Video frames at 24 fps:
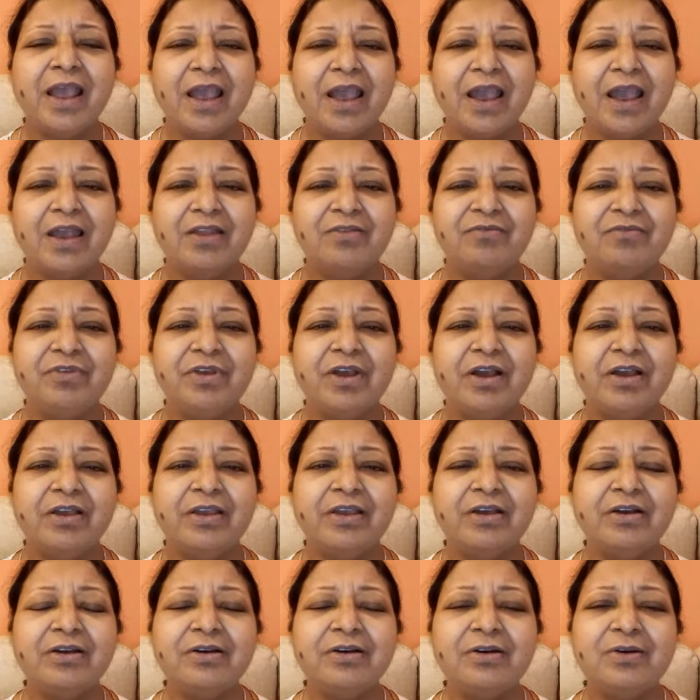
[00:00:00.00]
And we are
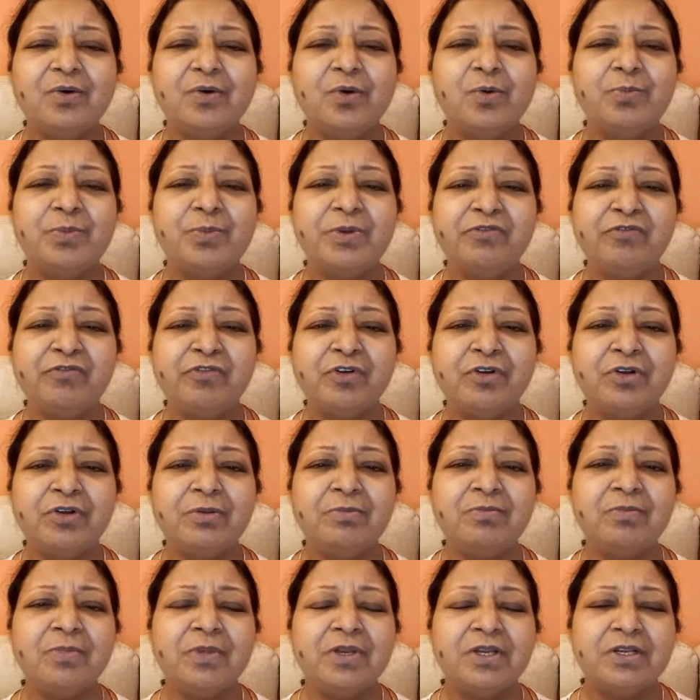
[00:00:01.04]
here, open
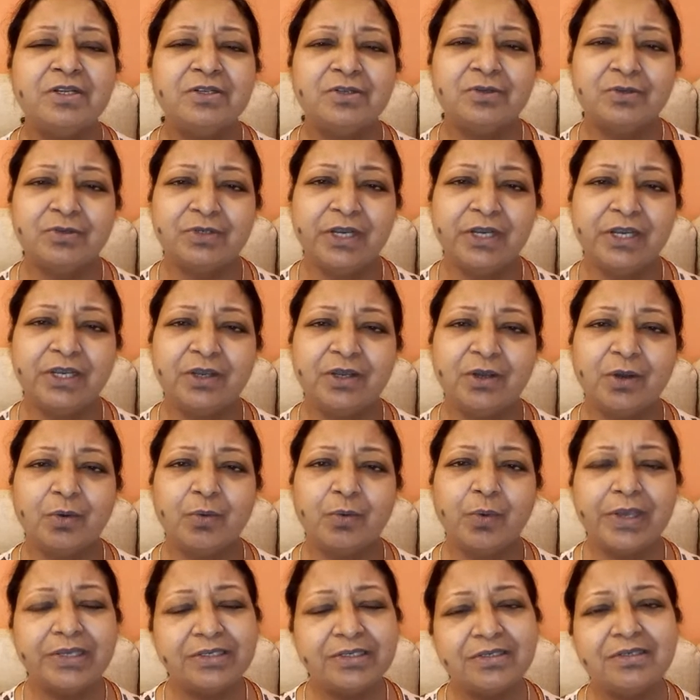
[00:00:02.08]
forum, to take your
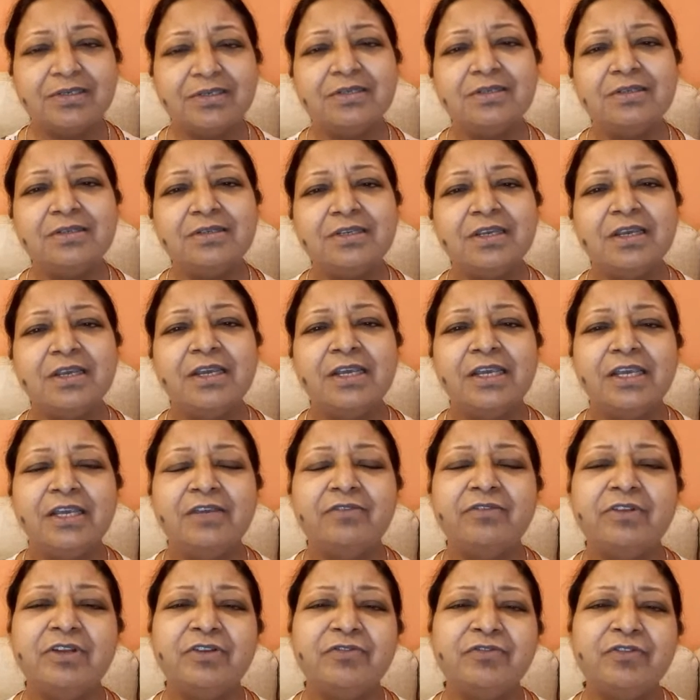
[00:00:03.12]
questions.
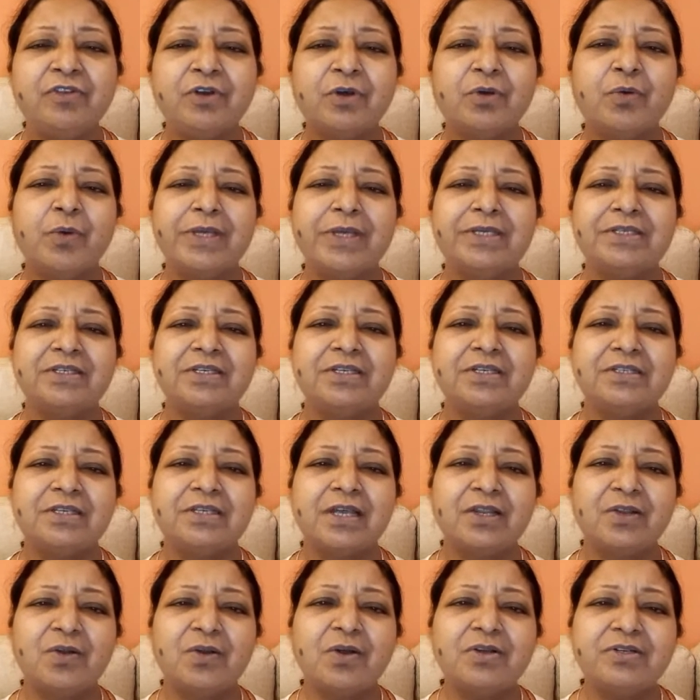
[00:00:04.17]
Even if the questions are
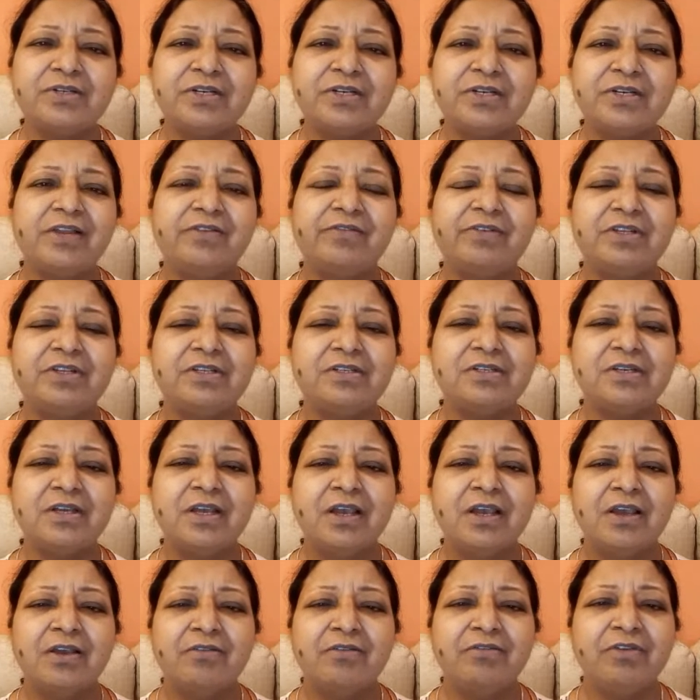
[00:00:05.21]
not relevant,
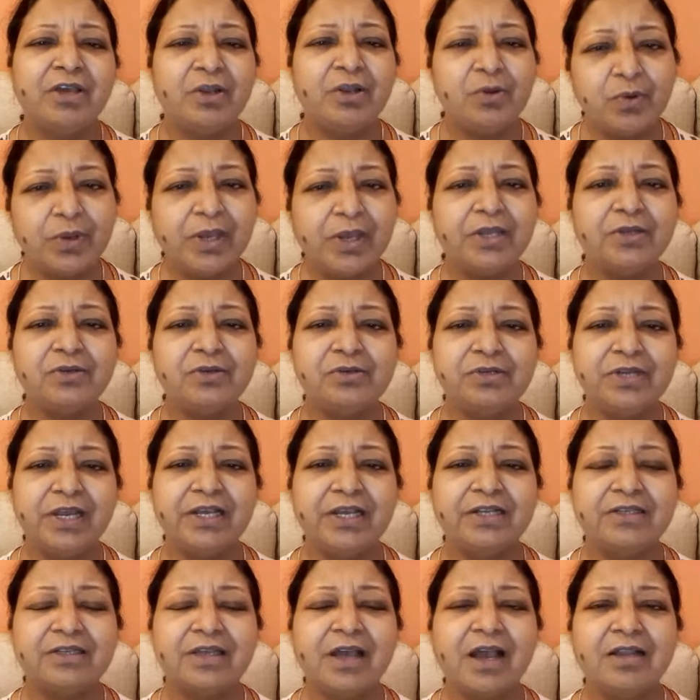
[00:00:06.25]
we are okay to
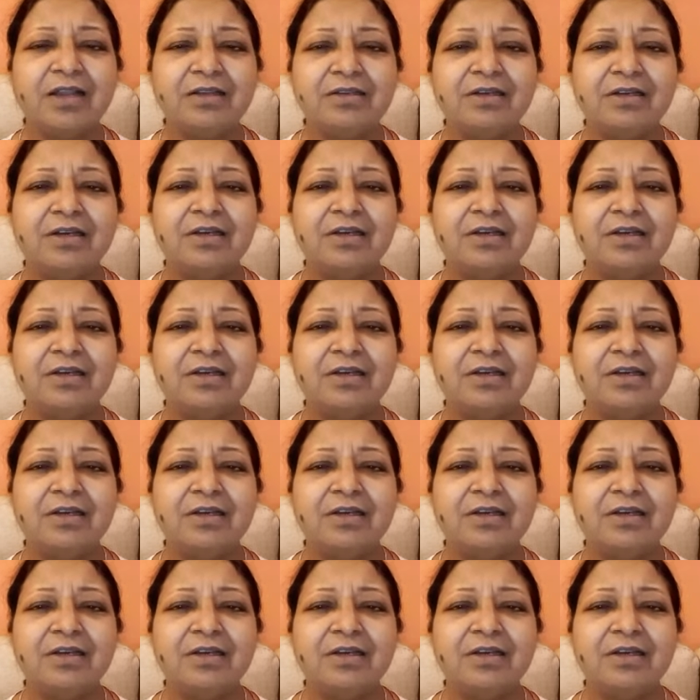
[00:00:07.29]
take that.